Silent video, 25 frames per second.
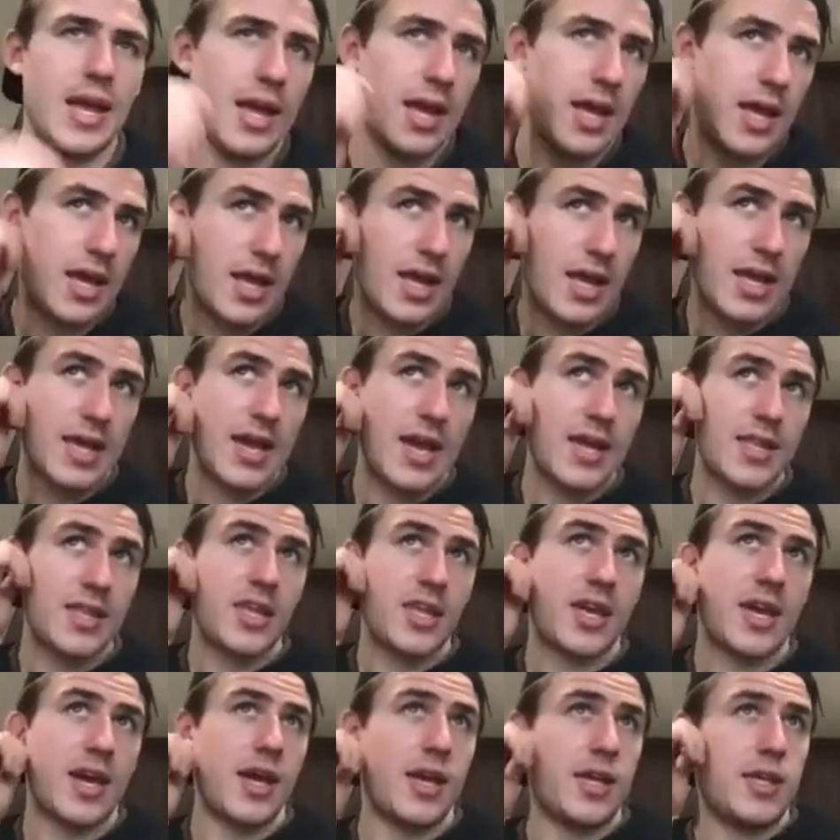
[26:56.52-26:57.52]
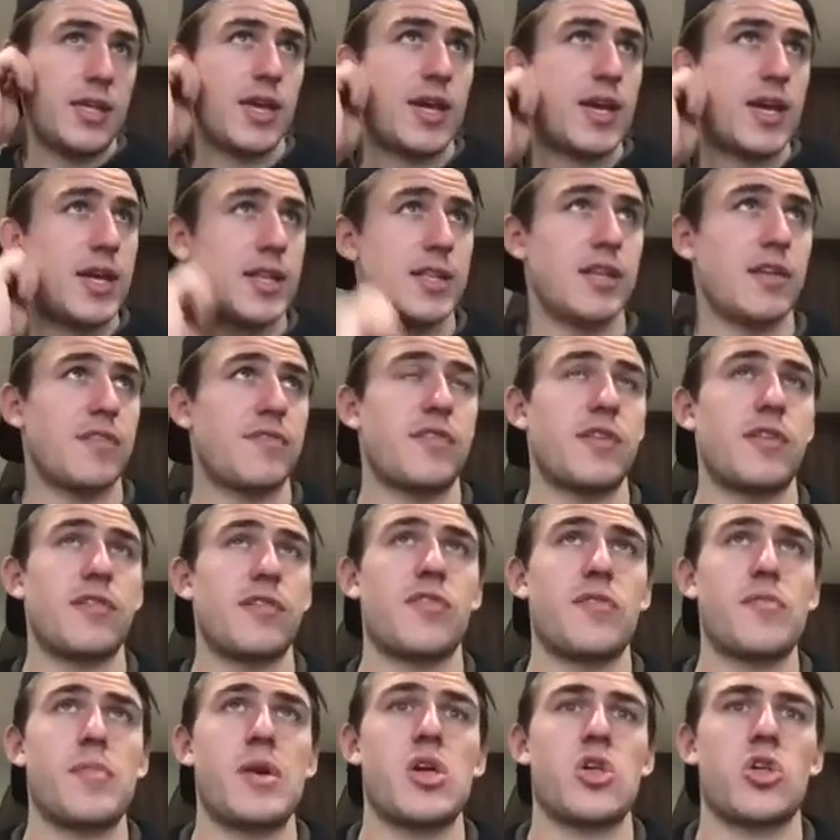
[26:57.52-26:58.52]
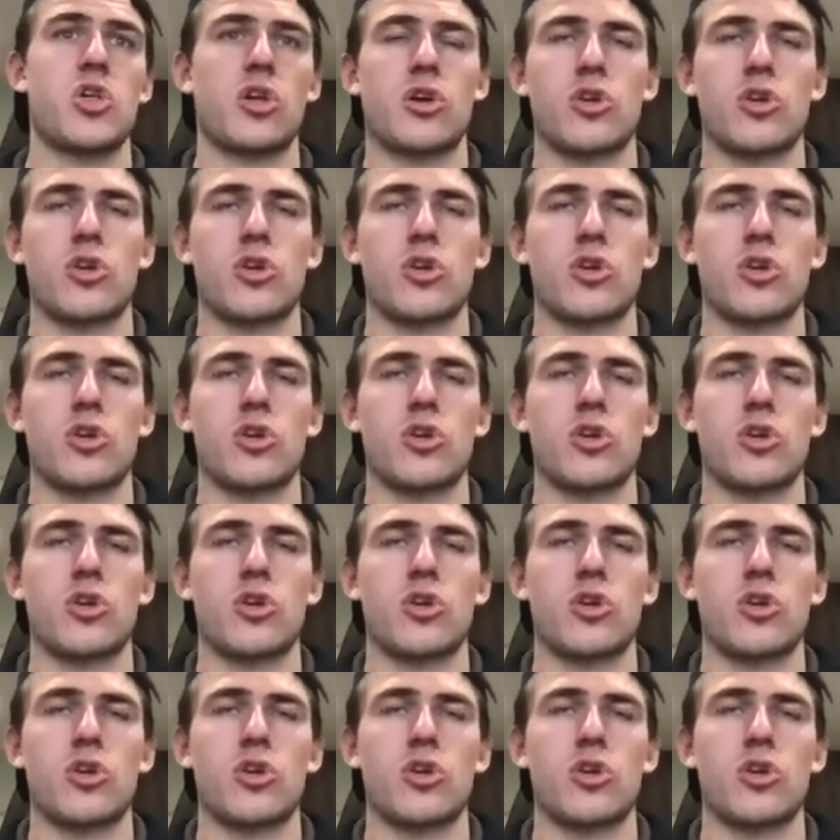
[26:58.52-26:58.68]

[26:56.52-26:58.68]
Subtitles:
Again, you get different information,